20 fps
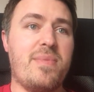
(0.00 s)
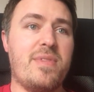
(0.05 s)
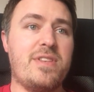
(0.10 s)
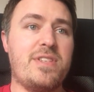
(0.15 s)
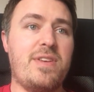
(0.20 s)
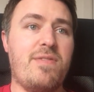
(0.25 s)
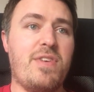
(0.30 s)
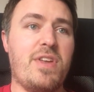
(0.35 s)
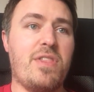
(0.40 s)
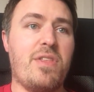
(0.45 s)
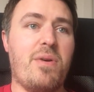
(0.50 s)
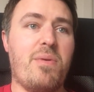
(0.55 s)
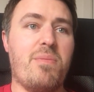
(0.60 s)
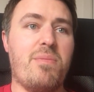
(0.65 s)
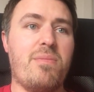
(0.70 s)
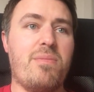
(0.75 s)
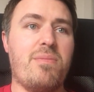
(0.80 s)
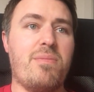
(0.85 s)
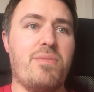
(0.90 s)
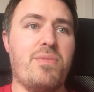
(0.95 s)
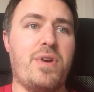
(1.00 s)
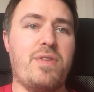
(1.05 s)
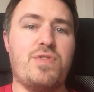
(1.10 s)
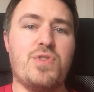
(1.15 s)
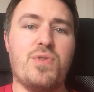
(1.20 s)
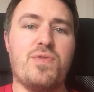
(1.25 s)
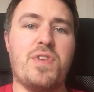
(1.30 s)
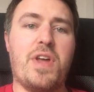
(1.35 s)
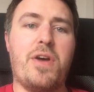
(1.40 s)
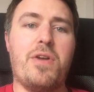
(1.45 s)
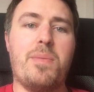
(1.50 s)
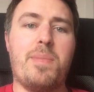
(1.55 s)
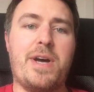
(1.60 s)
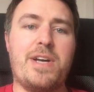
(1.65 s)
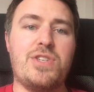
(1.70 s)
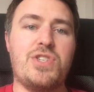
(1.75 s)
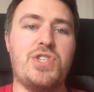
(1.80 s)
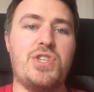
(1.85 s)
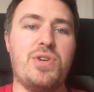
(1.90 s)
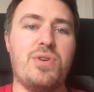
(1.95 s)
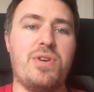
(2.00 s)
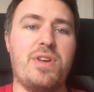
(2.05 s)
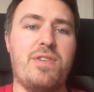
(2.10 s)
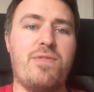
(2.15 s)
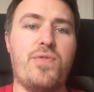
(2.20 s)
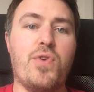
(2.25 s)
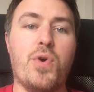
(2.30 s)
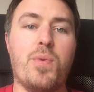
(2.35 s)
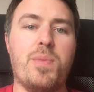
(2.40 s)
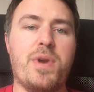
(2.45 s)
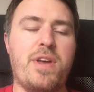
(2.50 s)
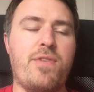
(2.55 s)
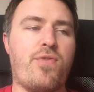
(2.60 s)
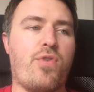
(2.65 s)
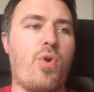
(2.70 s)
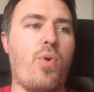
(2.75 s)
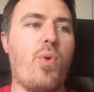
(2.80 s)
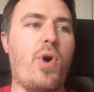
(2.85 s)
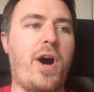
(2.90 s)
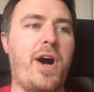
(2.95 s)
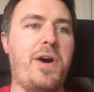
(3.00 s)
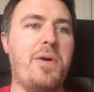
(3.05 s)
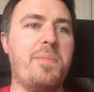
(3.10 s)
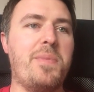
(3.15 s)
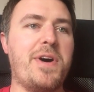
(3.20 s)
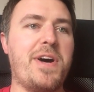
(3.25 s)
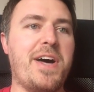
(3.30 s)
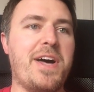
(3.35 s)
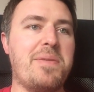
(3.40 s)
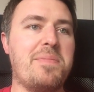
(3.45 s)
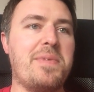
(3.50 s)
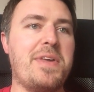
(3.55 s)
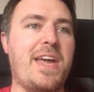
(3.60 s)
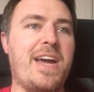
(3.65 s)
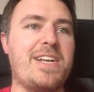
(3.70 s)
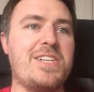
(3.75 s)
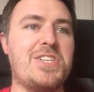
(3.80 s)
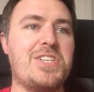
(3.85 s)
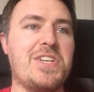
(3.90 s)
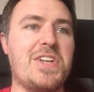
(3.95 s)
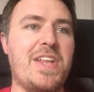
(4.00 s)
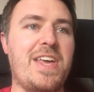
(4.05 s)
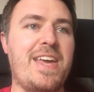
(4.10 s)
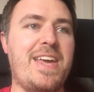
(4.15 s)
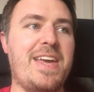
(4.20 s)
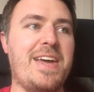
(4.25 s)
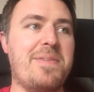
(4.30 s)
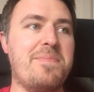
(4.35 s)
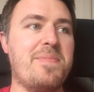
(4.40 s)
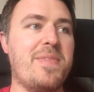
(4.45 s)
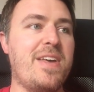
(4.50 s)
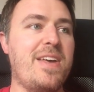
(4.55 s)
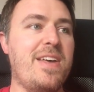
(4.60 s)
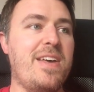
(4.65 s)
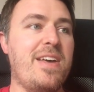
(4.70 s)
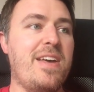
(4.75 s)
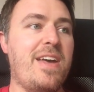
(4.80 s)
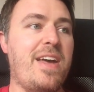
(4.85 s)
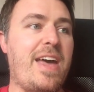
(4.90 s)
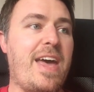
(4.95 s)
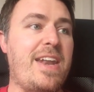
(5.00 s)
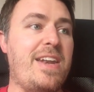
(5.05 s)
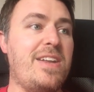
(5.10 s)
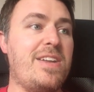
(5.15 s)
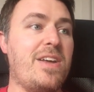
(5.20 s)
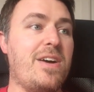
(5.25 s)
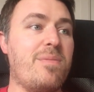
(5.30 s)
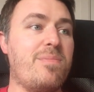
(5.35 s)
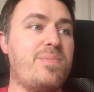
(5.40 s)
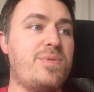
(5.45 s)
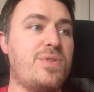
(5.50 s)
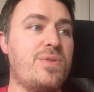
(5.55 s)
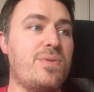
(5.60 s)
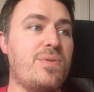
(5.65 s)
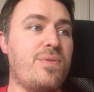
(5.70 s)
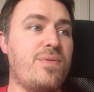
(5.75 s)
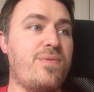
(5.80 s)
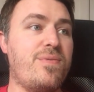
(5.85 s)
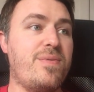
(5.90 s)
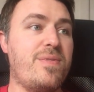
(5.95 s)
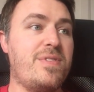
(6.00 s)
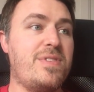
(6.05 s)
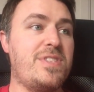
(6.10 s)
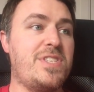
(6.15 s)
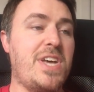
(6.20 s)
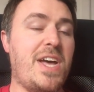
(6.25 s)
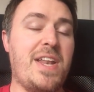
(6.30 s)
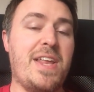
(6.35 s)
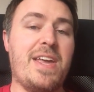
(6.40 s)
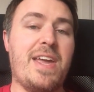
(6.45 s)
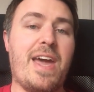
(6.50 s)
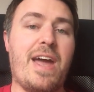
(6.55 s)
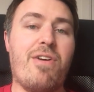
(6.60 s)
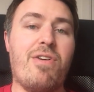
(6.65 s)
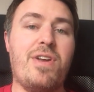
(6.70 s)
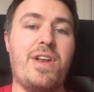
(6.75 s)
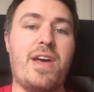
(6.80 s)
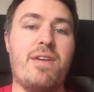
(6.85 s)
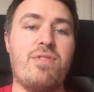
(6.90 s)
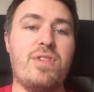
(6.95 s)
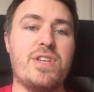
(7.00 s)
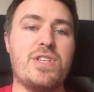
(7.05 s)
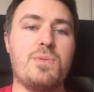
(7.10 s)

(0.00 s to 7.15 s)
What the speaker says: something that we've sort of known about Stuart informally for a while, but he actually ended up sort of telling Gary Neville